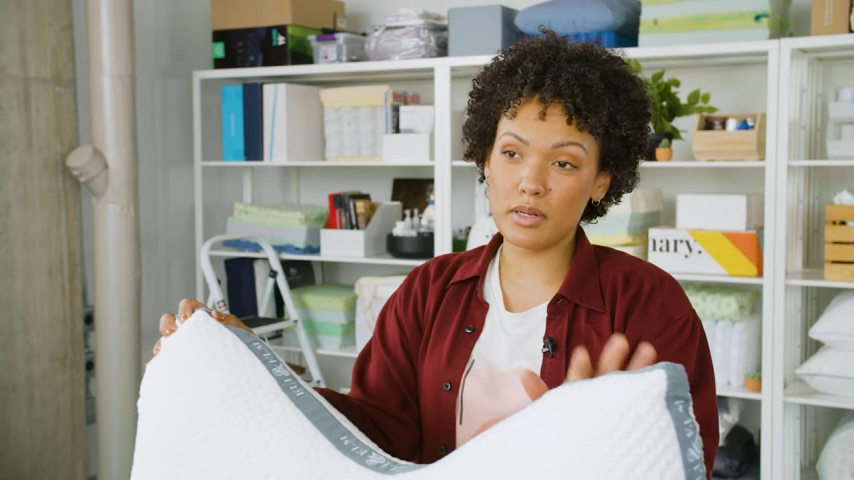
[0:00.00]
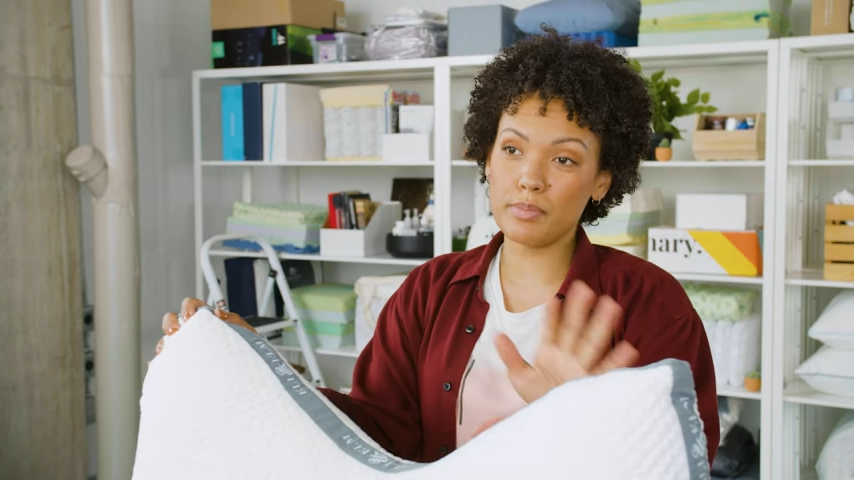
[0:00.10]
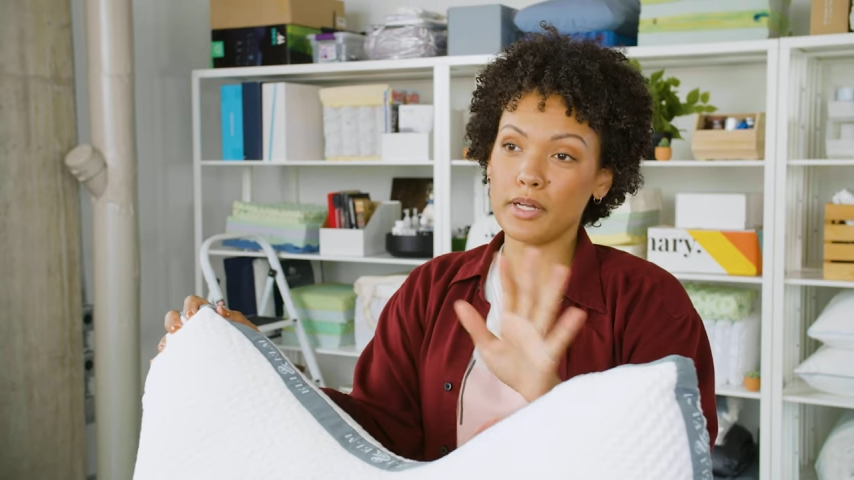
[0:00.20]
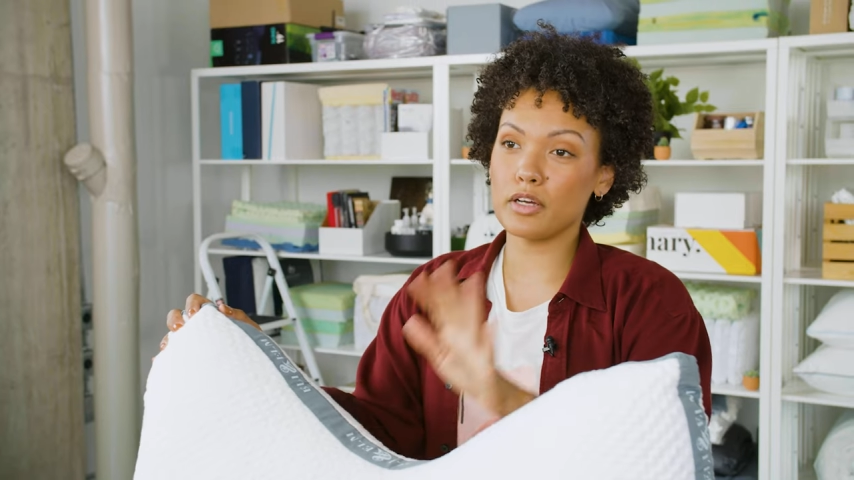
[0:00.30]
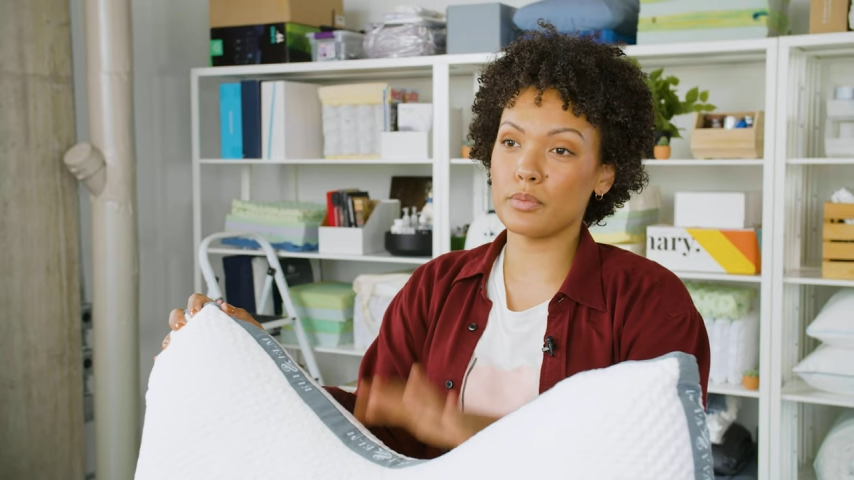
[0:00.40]
a
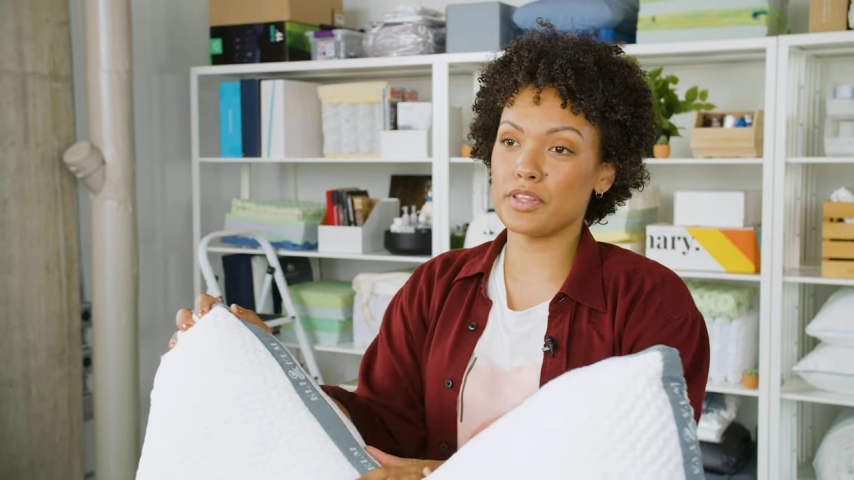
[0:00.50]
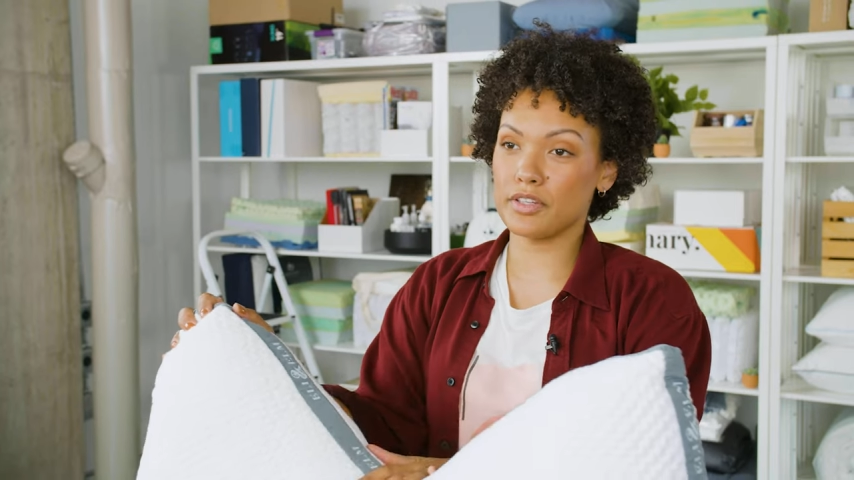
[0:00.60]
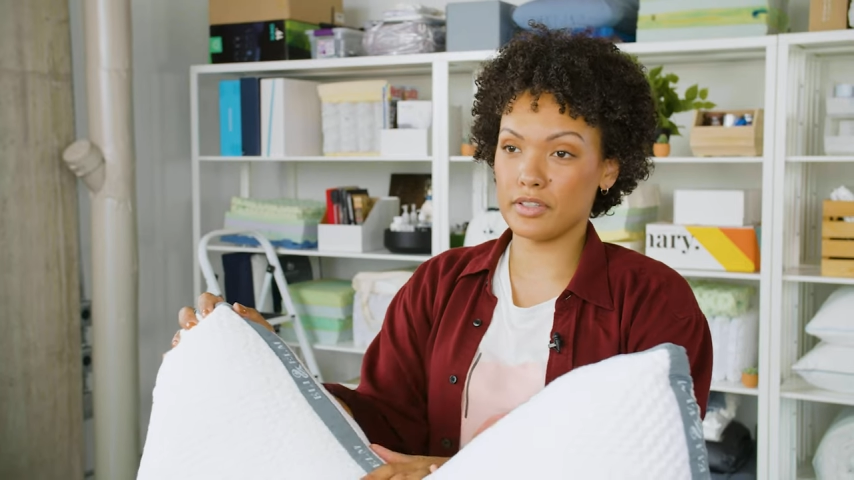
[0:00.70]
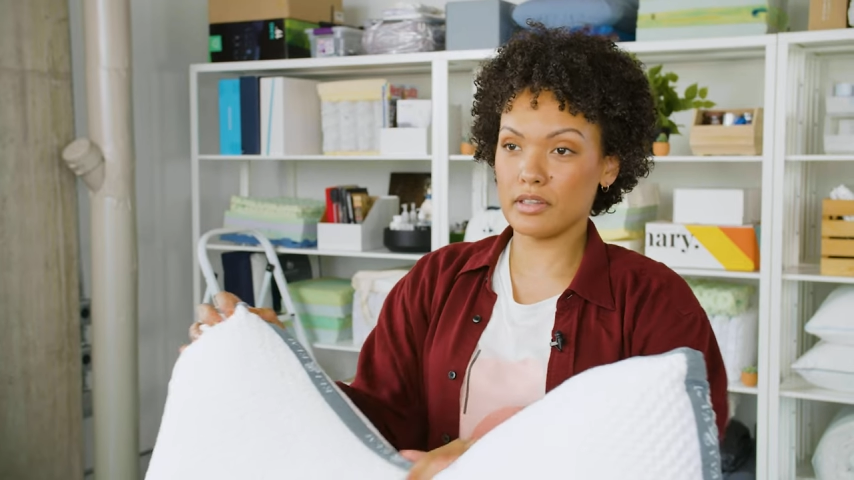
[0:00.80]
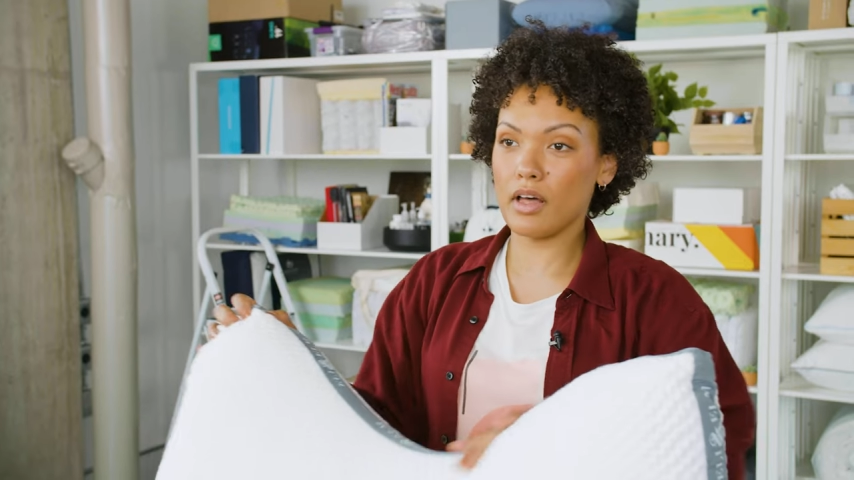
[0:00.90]
pillow with
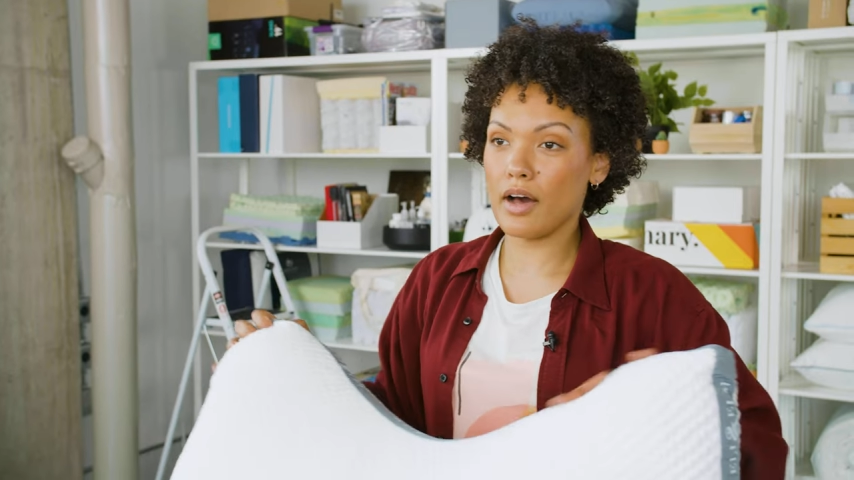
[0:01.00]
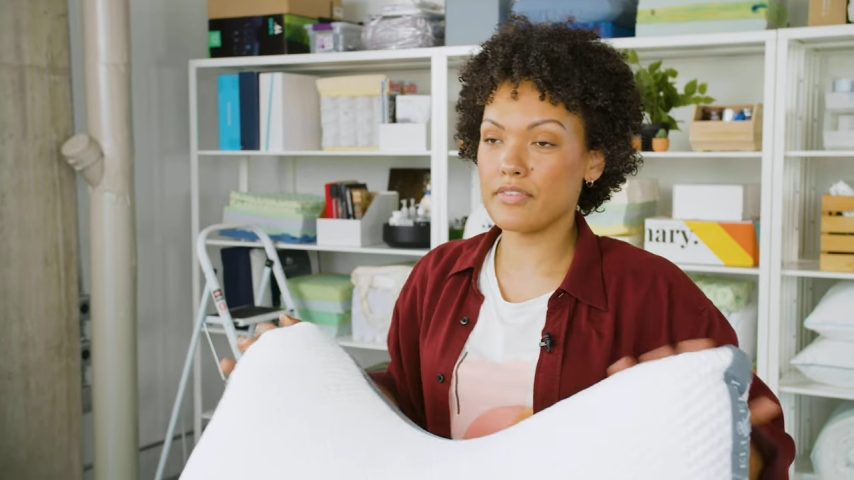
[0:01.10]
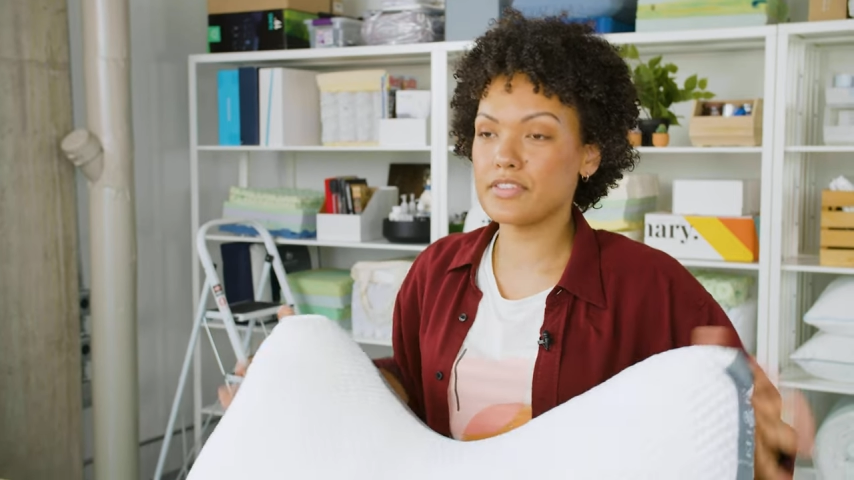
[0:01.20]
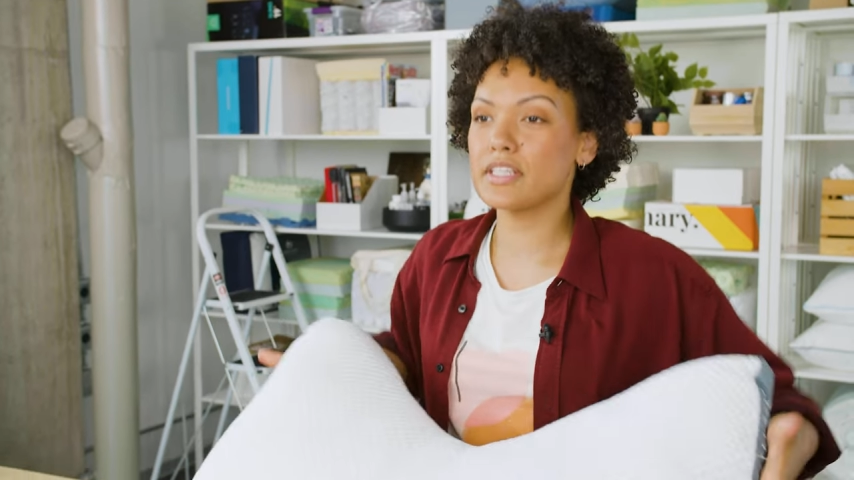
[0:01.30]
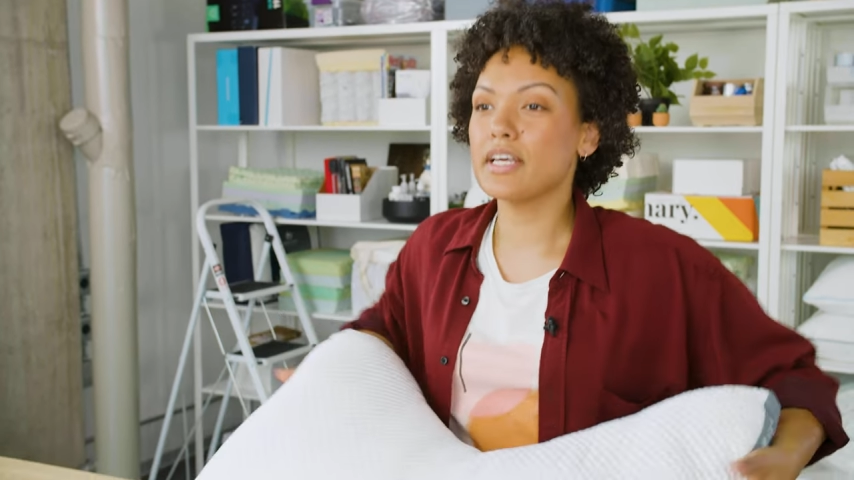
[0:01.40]
good
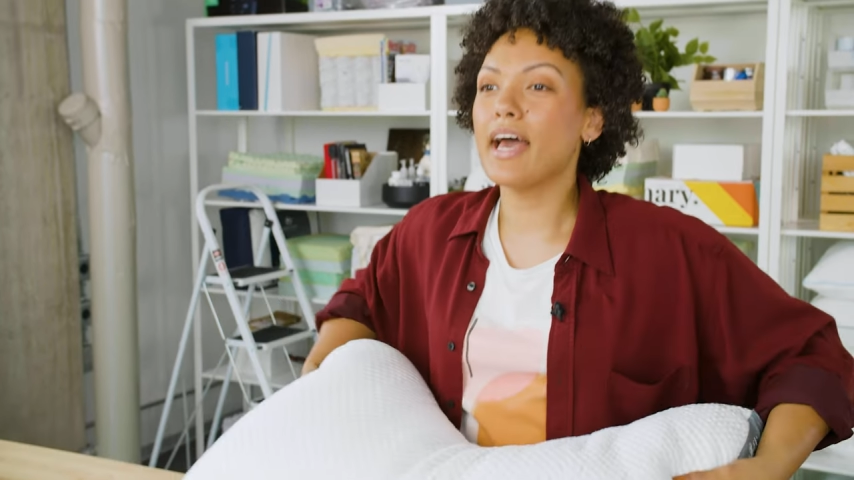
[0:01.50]
loft.